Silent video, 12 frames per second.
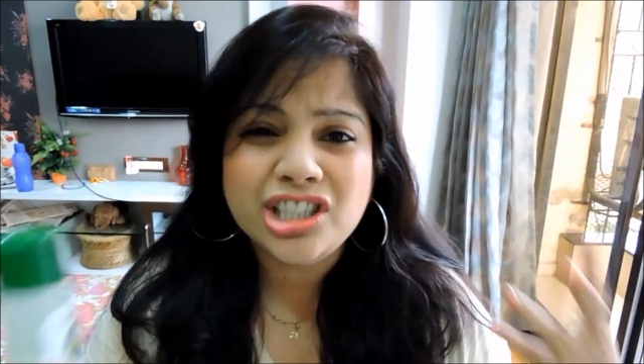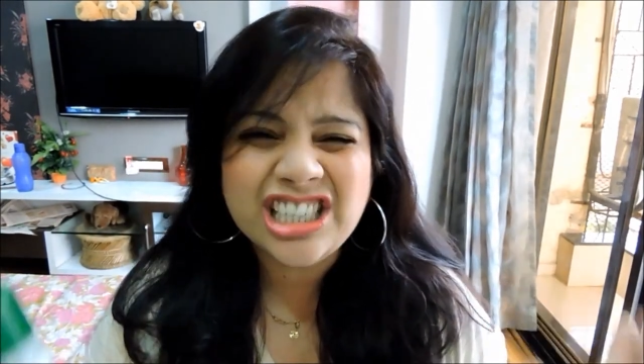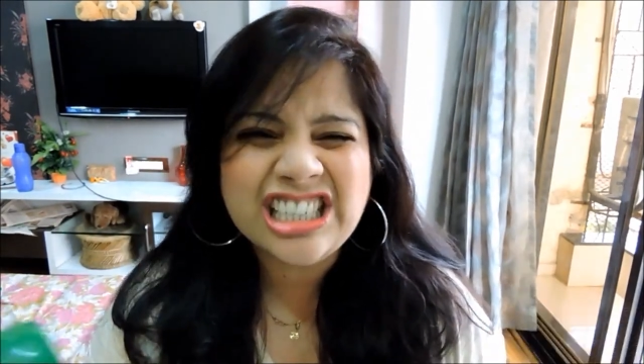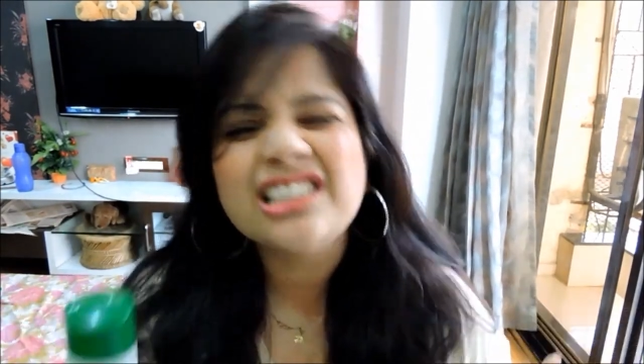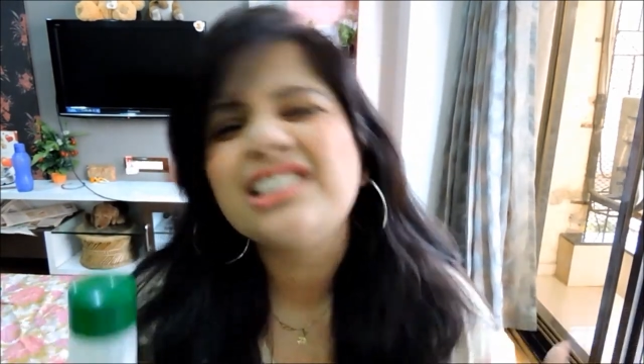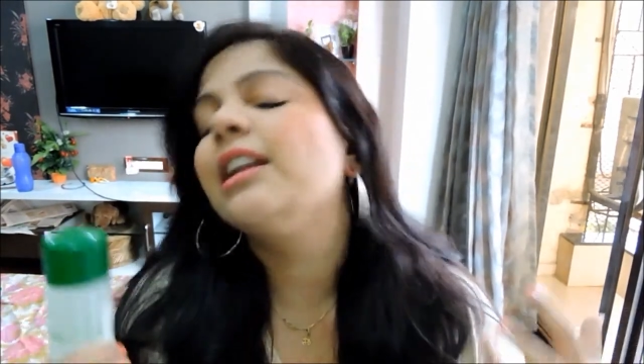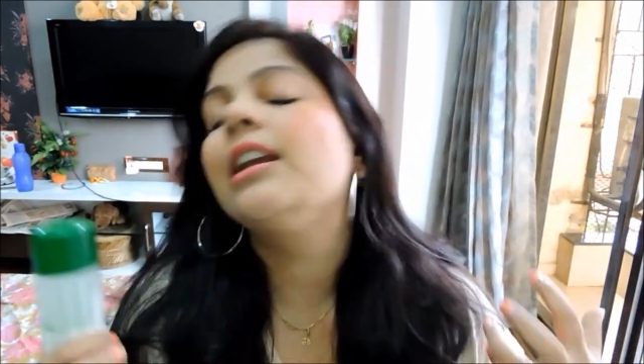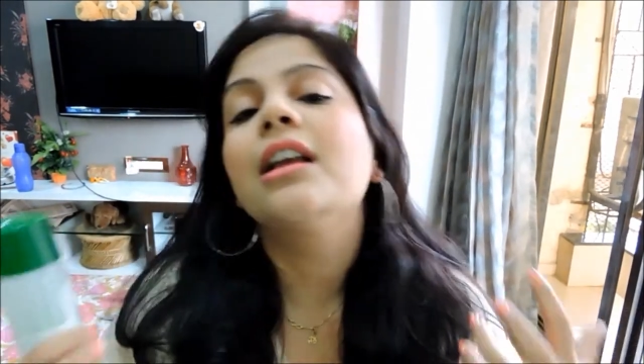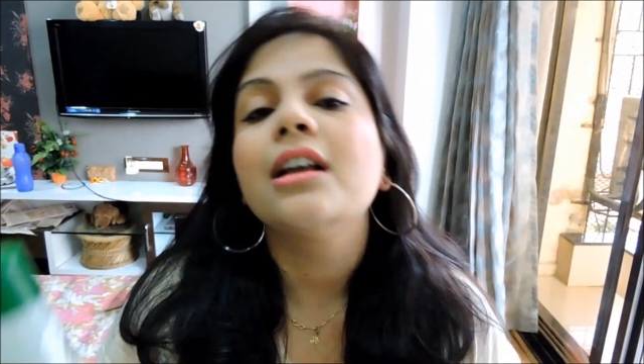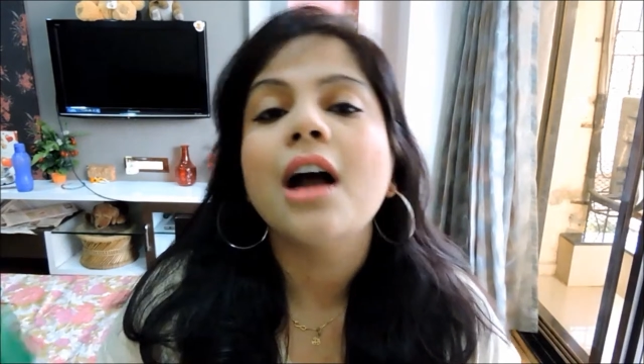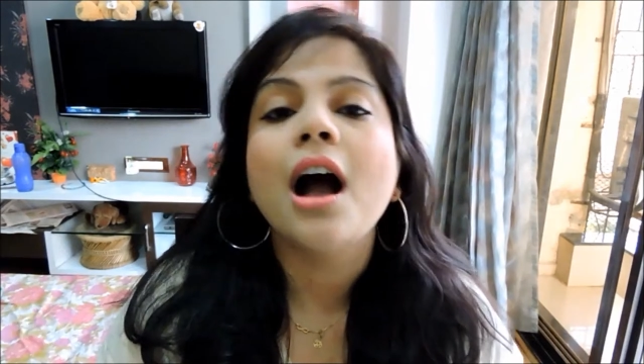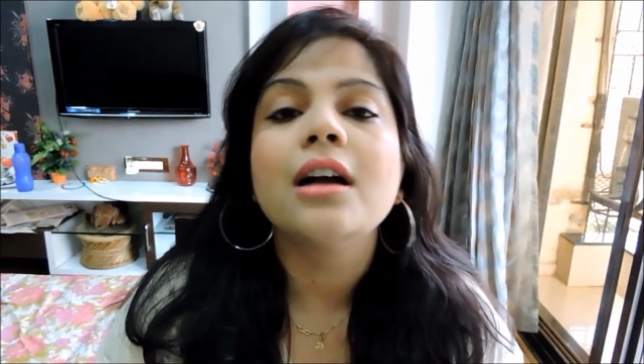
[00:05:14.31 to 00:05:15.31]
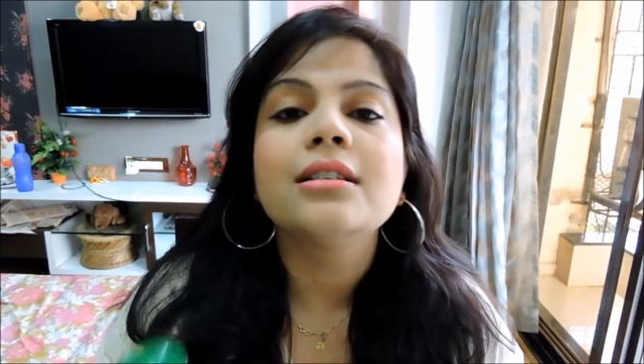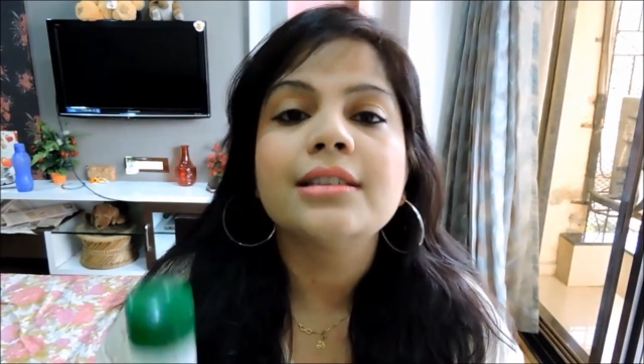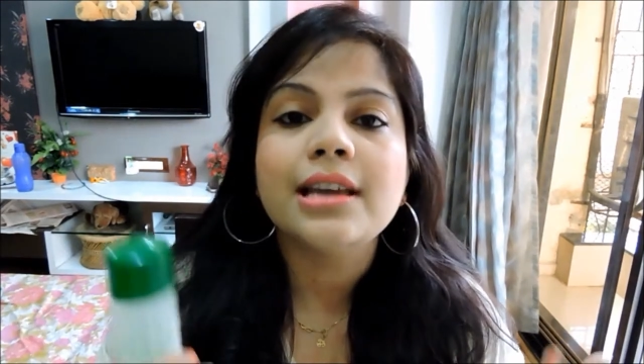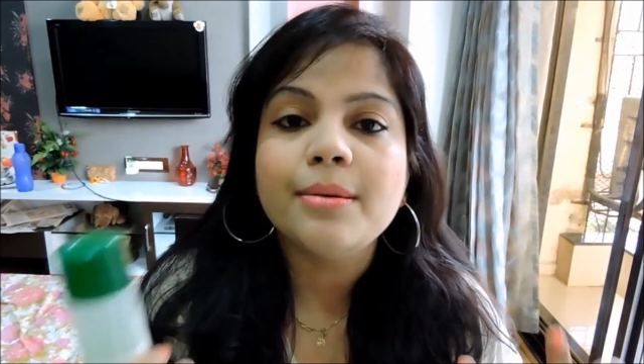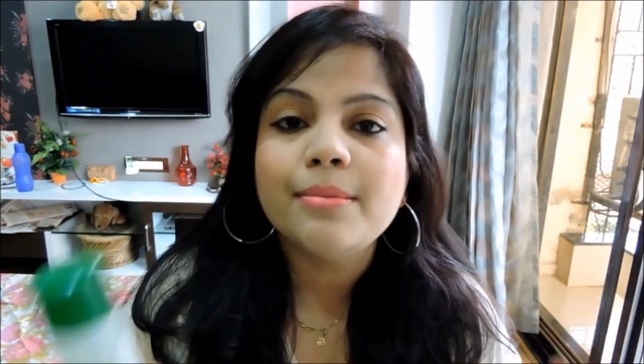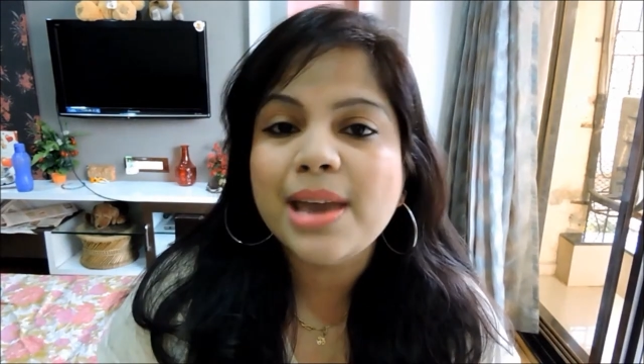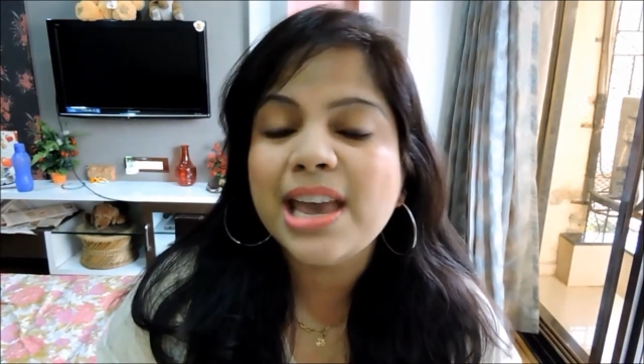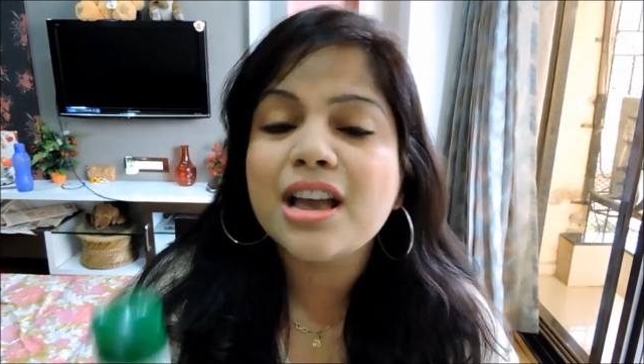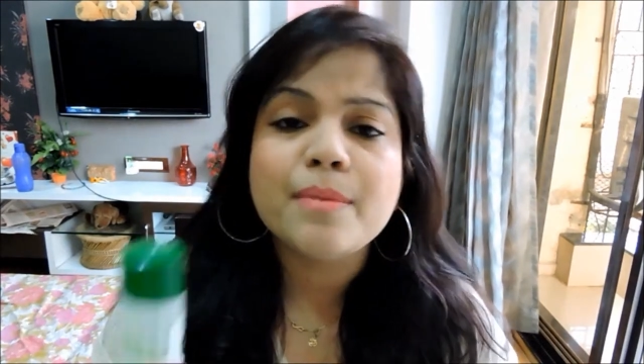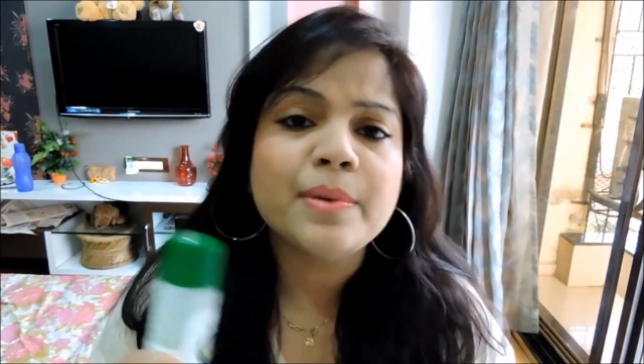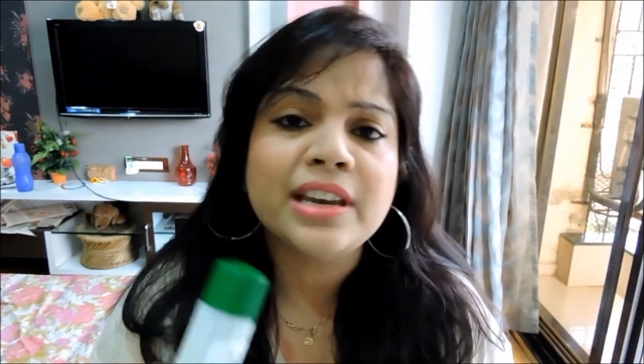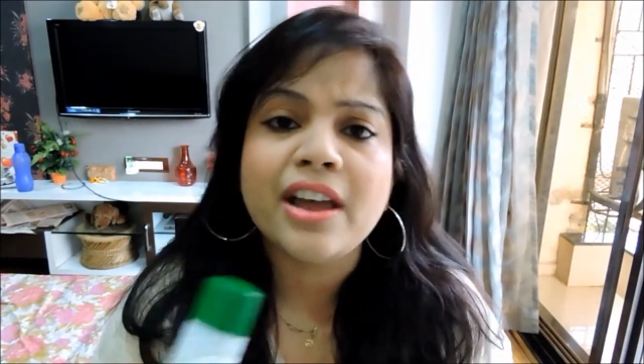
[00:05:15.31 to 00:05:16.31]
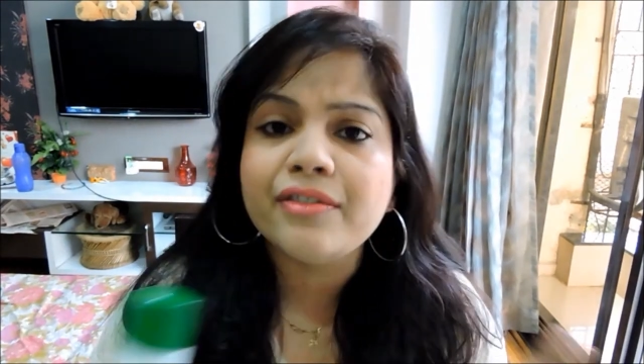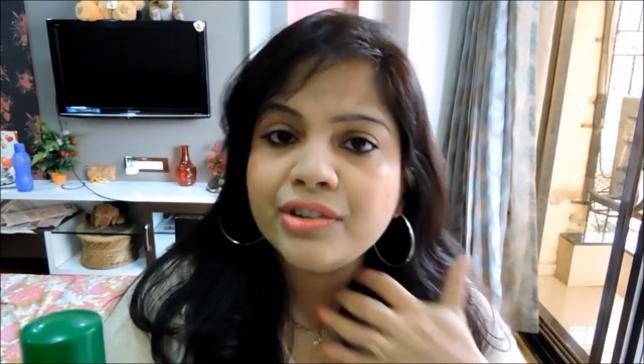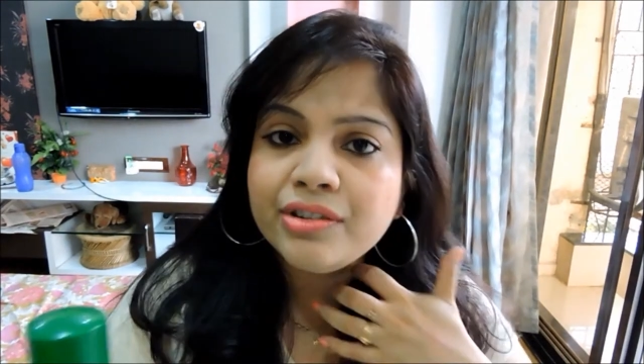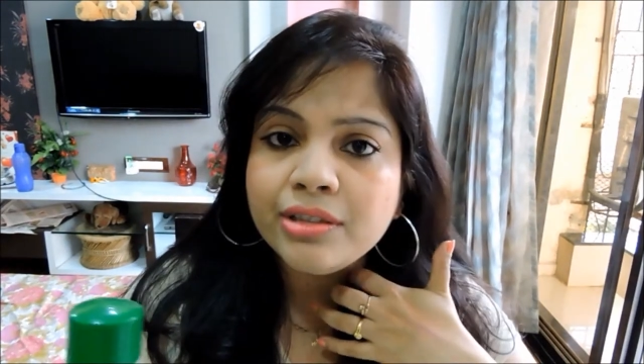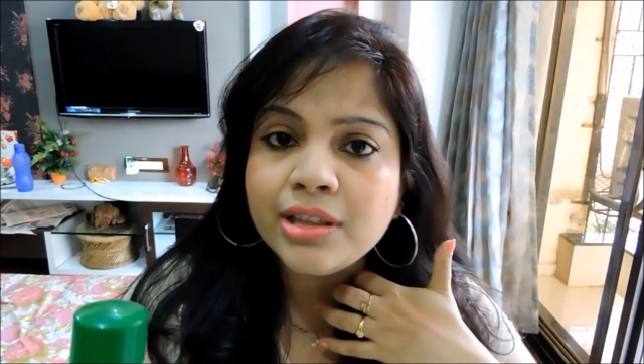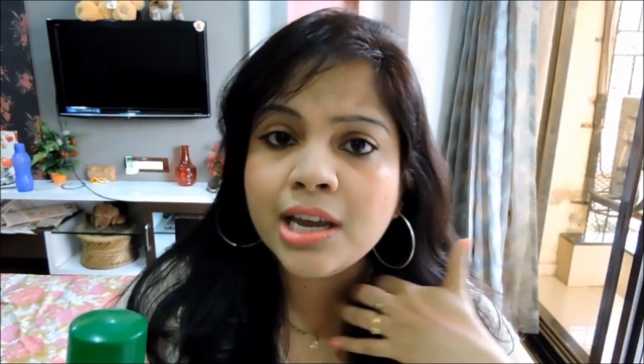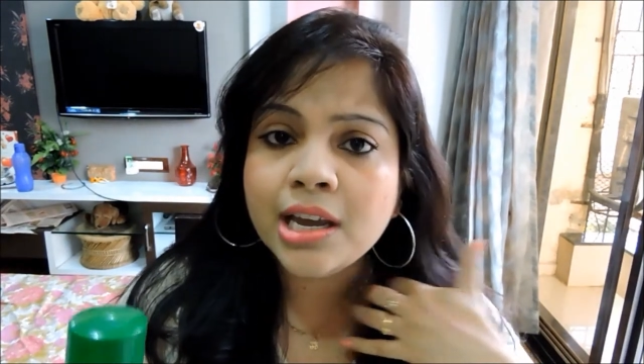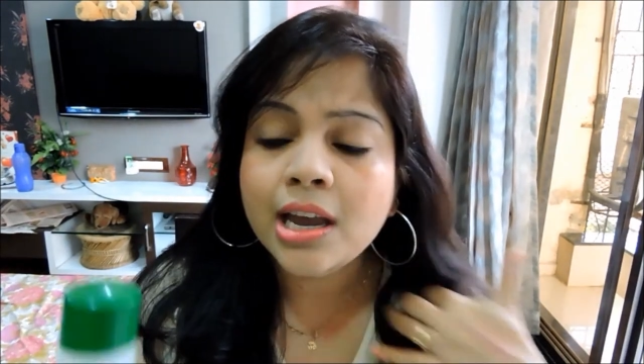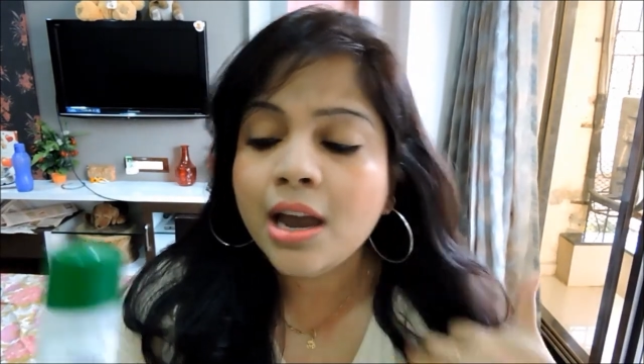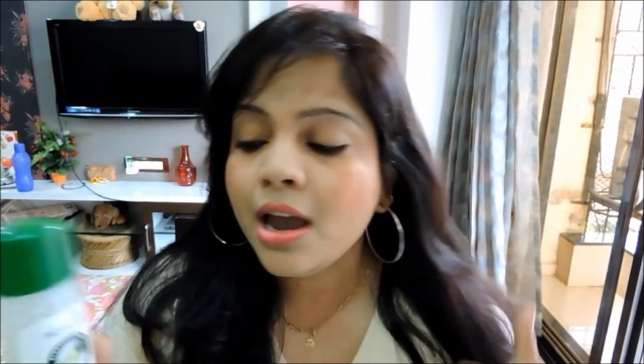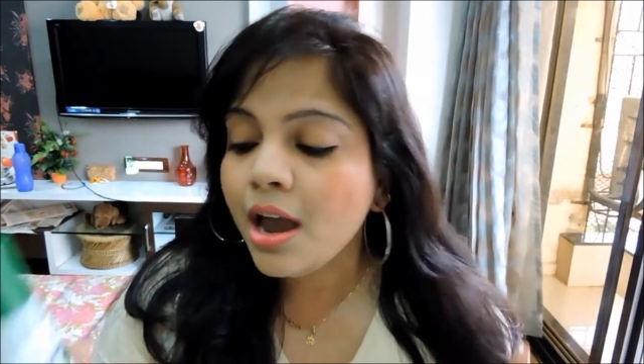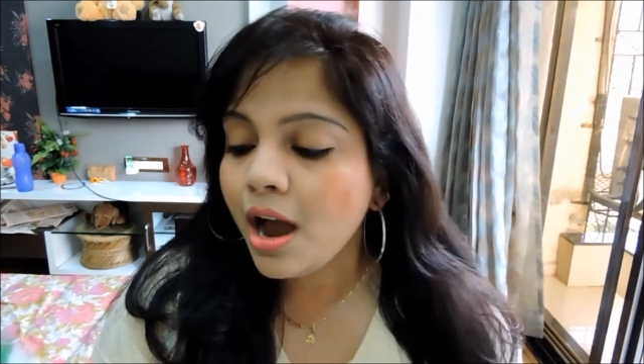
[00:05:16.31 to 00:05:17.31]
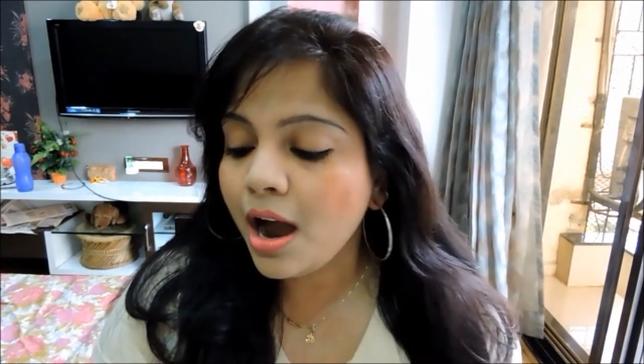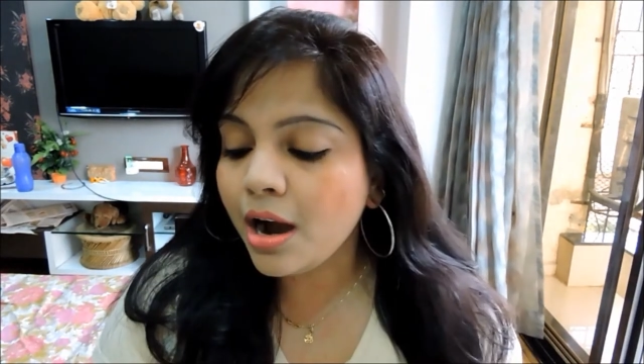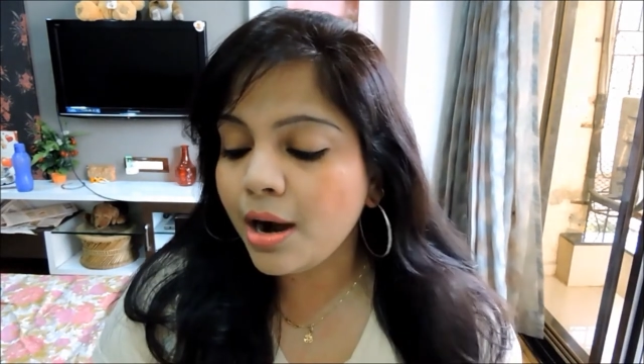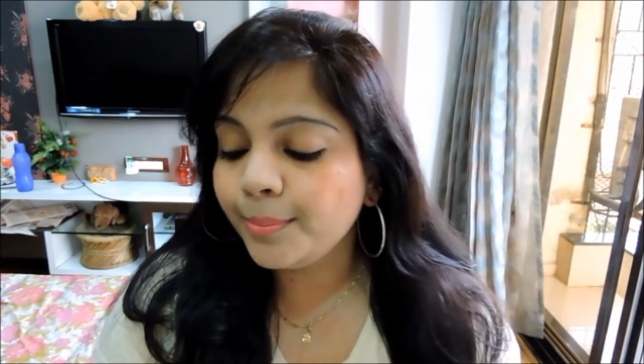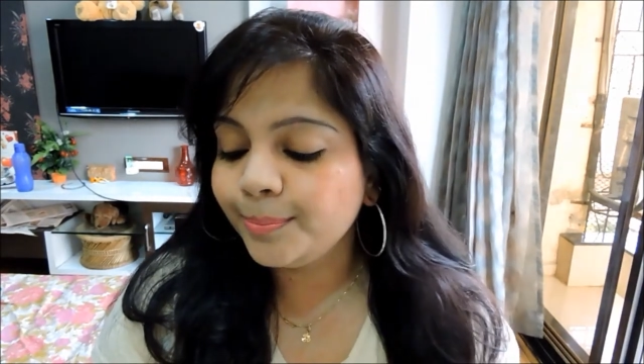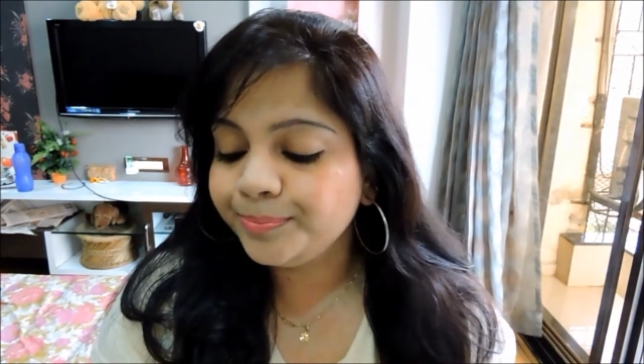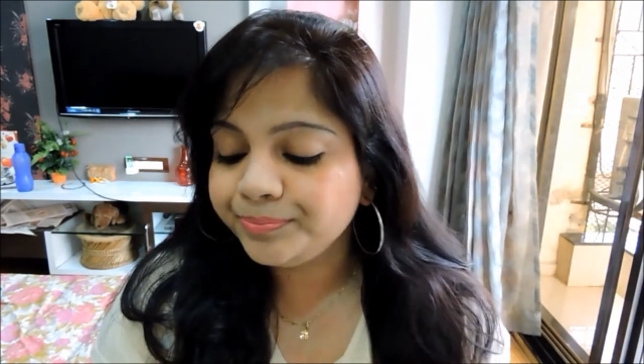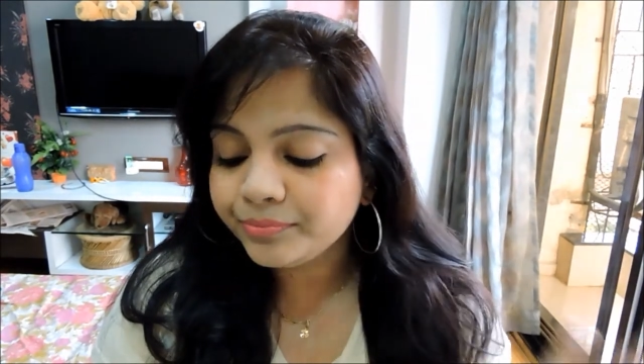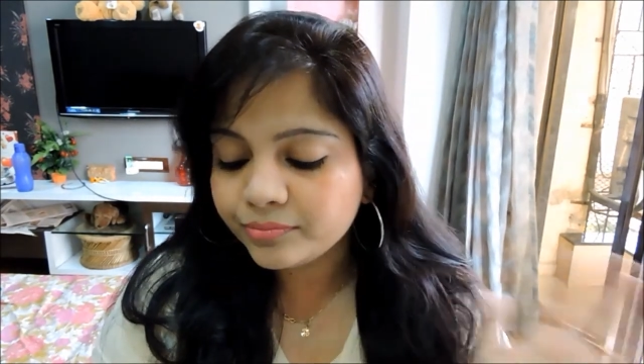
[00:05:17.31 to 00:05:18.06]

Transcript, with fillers: dirt and gunk and makeup and everything um,